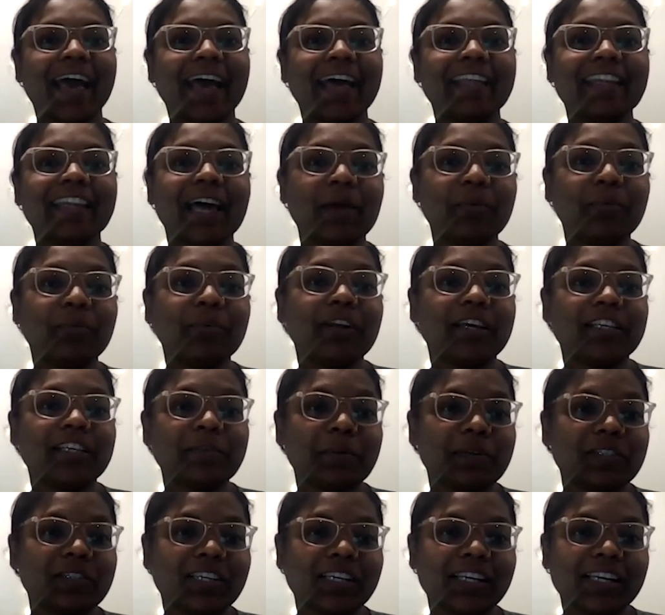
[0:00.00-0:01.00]
And I would
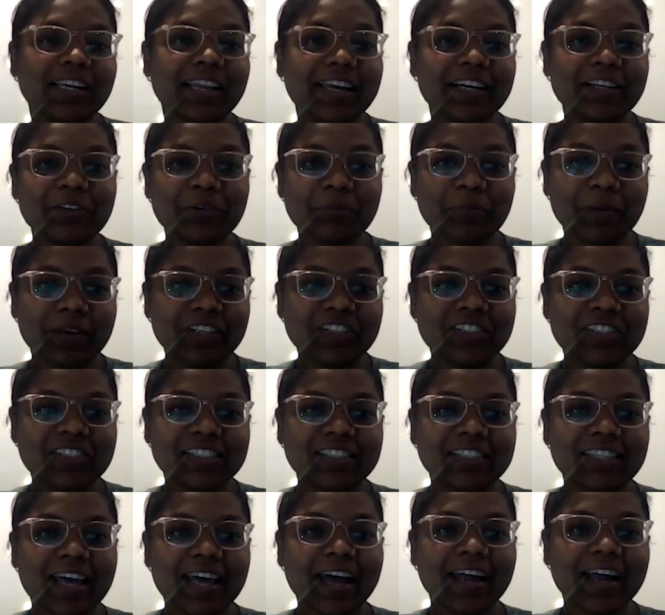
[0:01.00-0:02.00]
especially like to
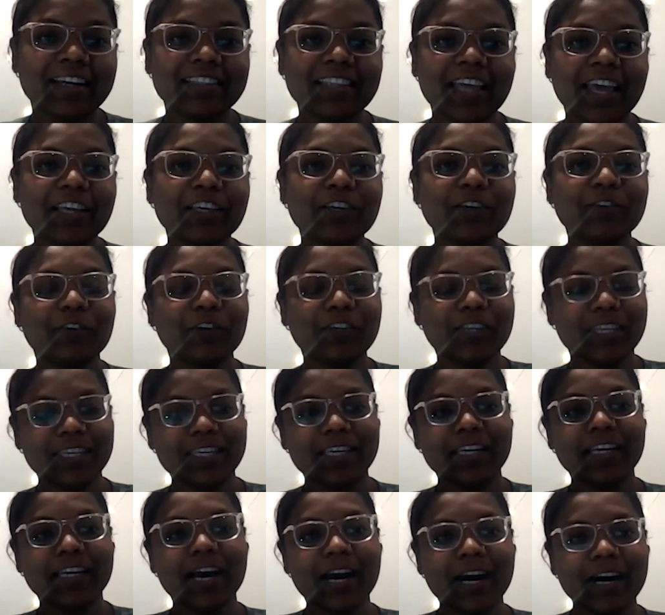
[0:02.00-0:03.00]
mention that thank you for
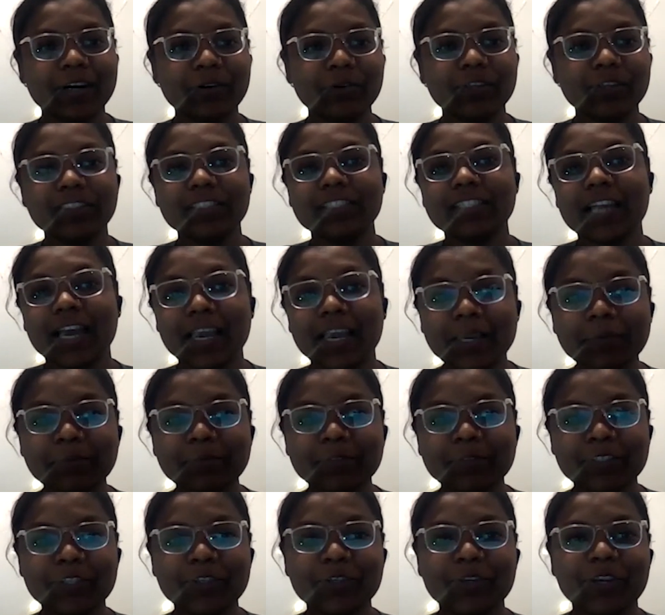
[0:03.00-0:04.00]
taking out
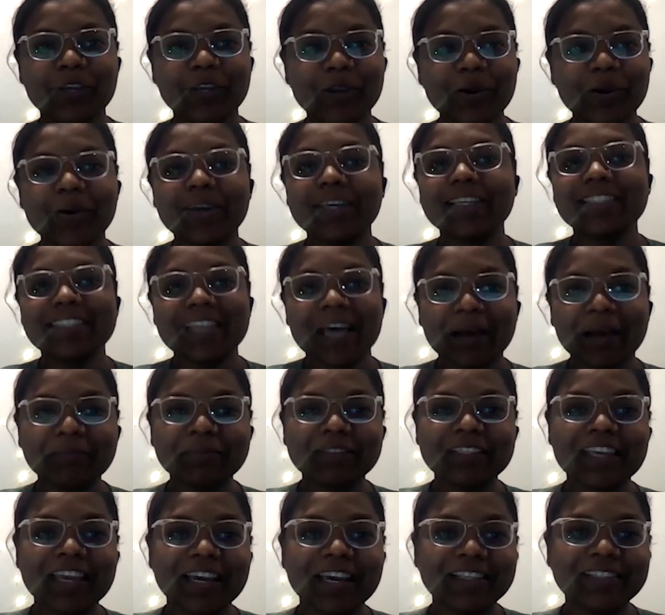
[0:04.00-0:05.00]
time during your
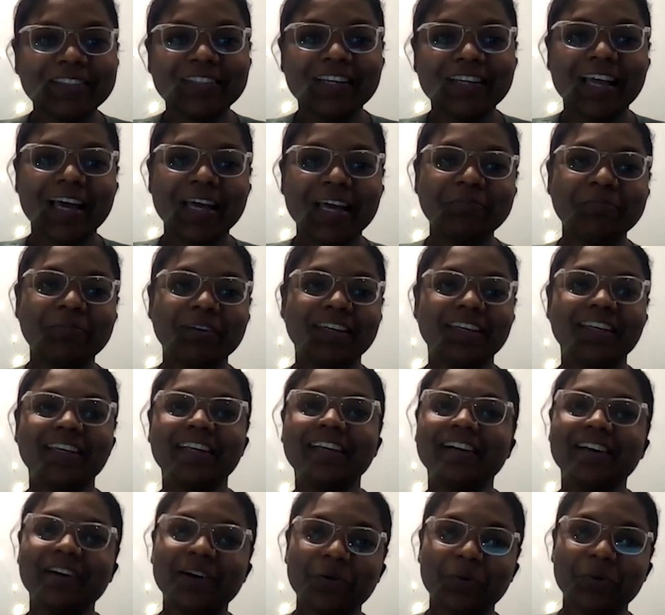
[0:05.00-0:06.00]
exam schedule and
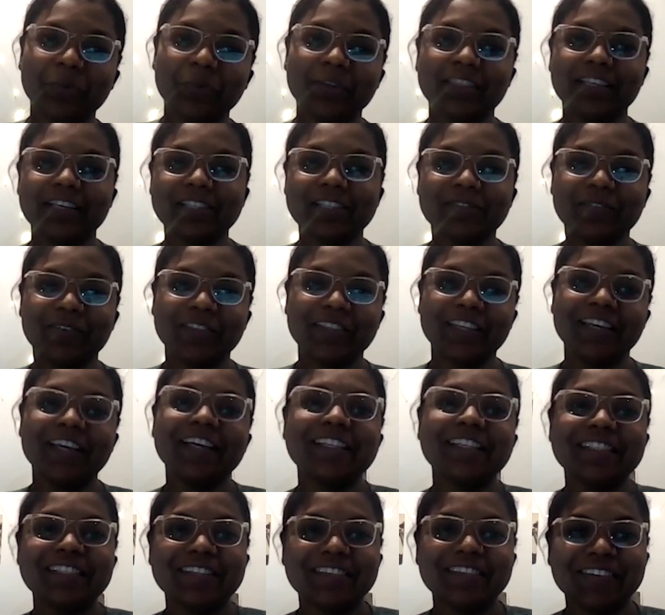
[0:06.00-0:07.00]
being here with us for the
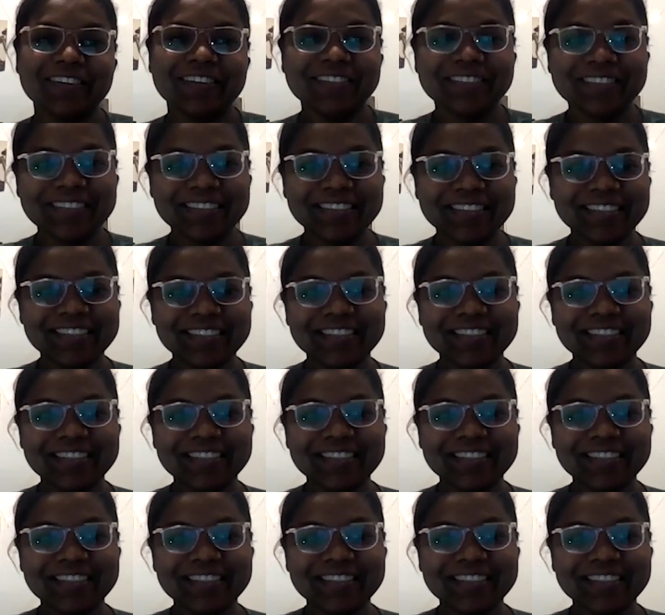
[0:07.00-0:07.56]
interview.